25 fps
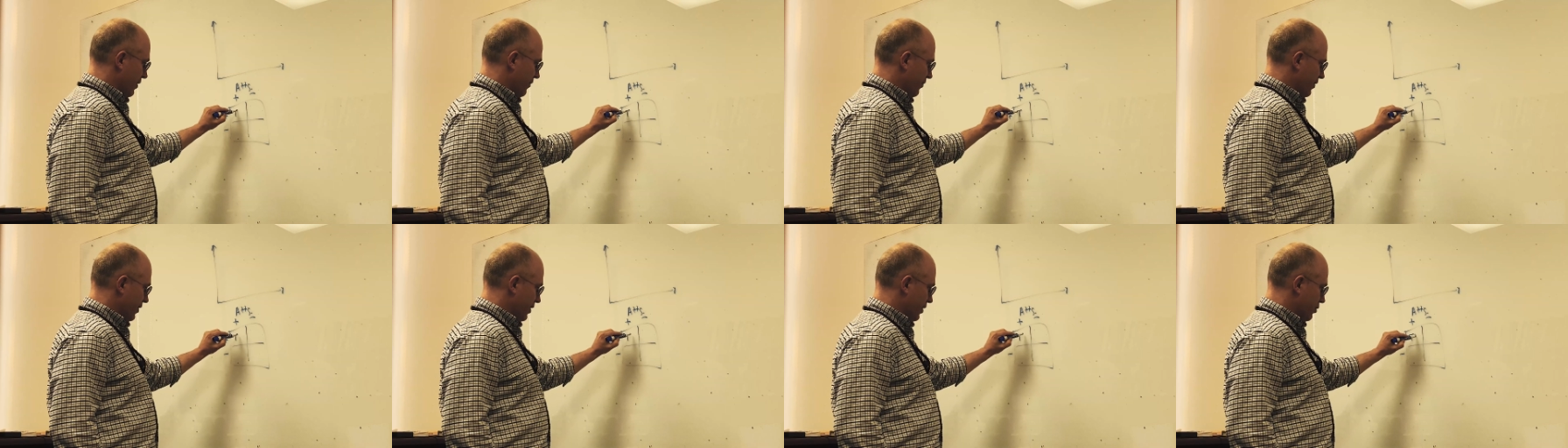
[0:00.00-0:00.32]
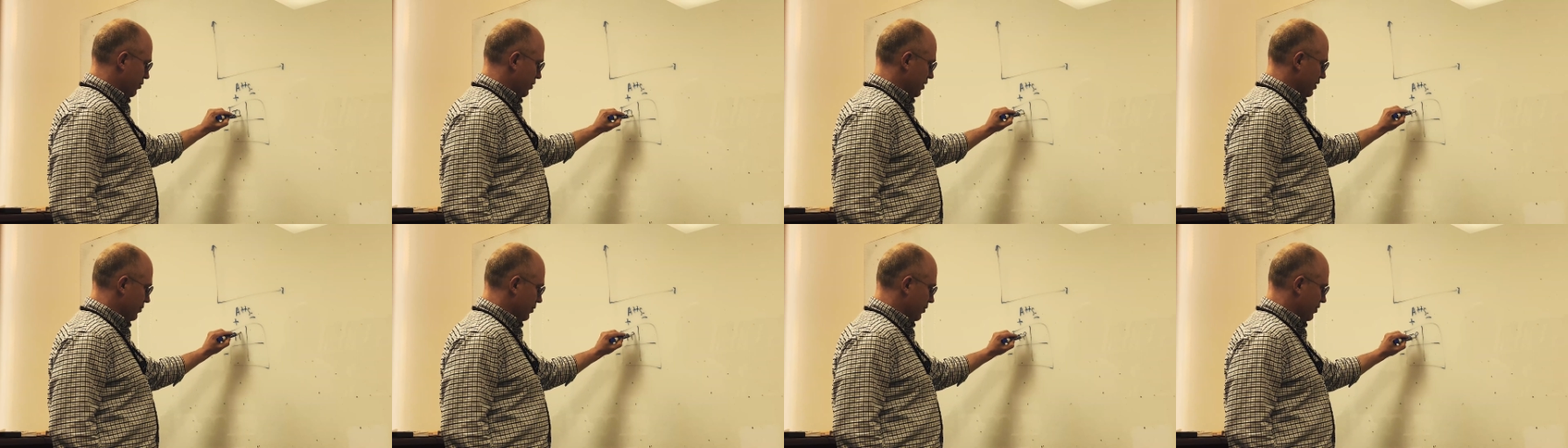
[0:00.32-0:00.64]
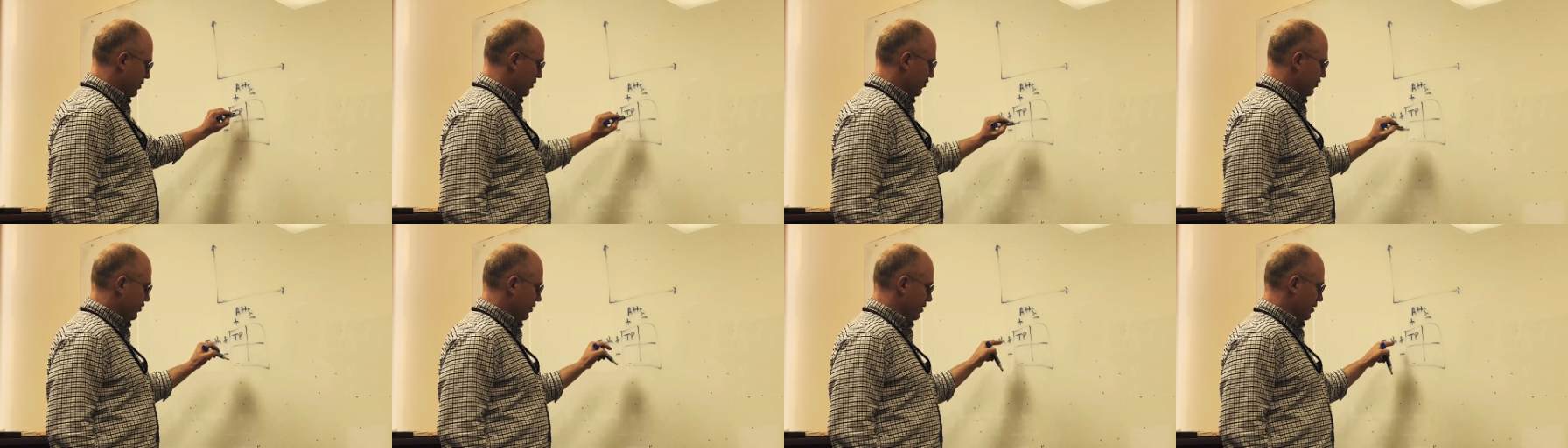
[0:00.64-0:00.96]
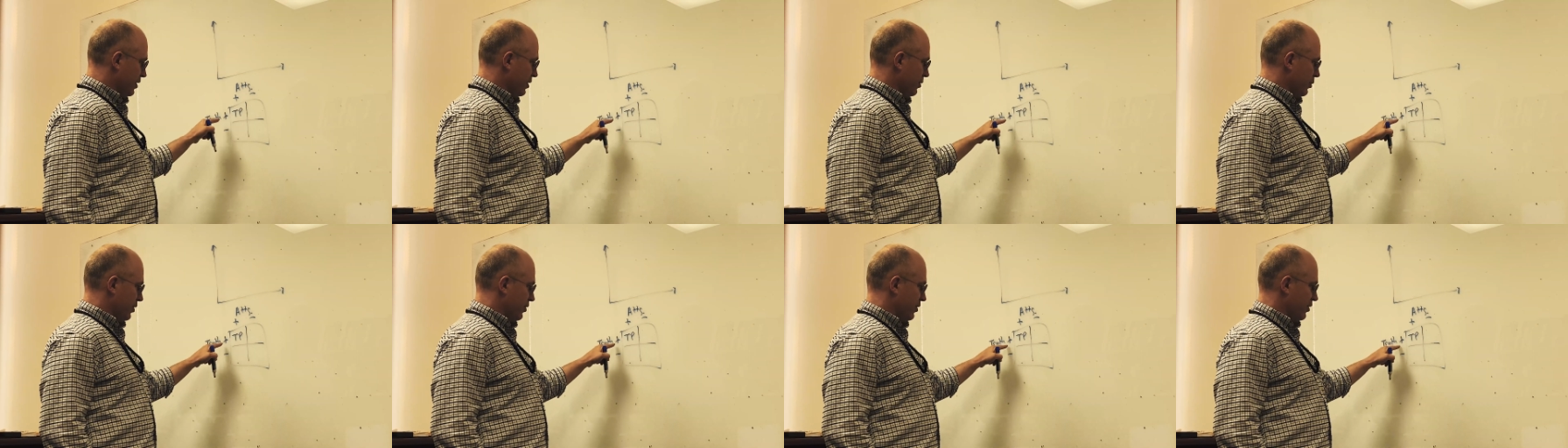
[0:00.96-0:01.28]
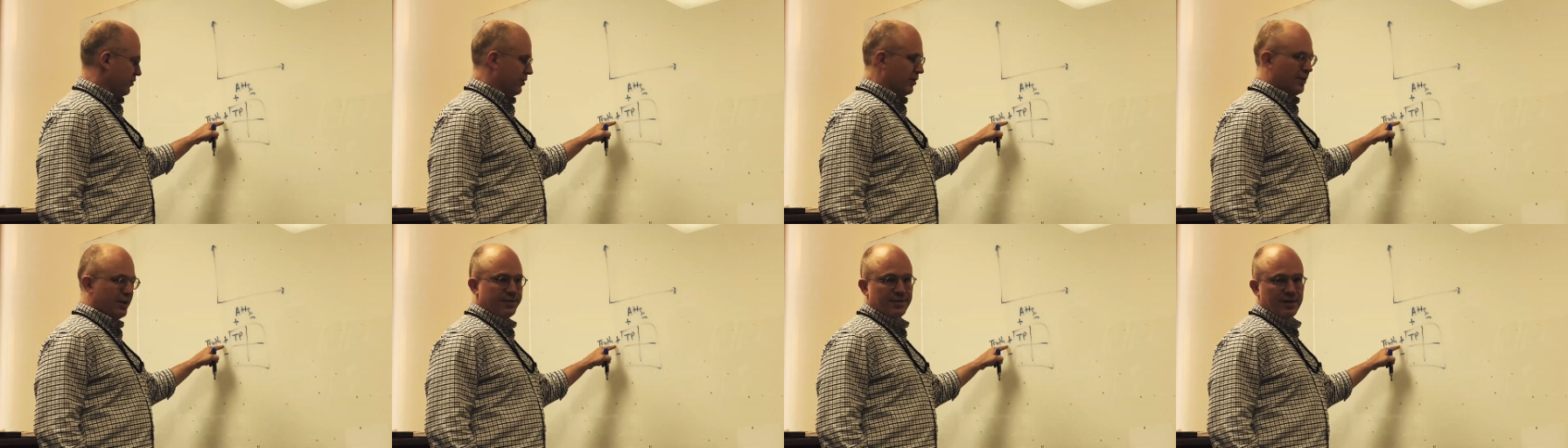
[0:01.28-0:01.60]
if it agrees with the genie when the
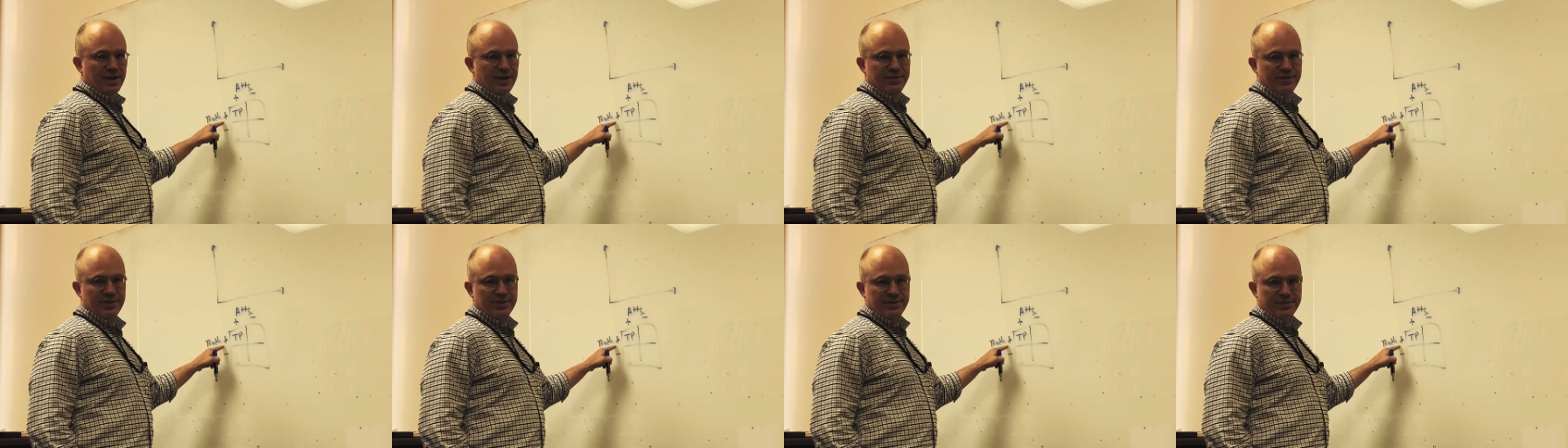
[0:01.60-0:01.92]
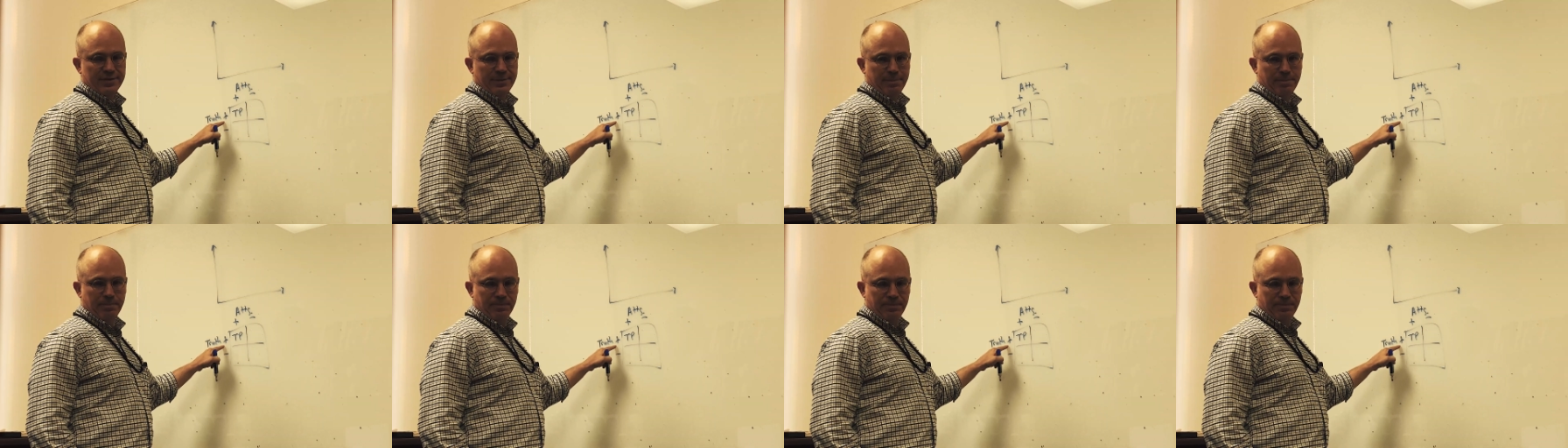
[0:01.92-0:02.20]
genie says it's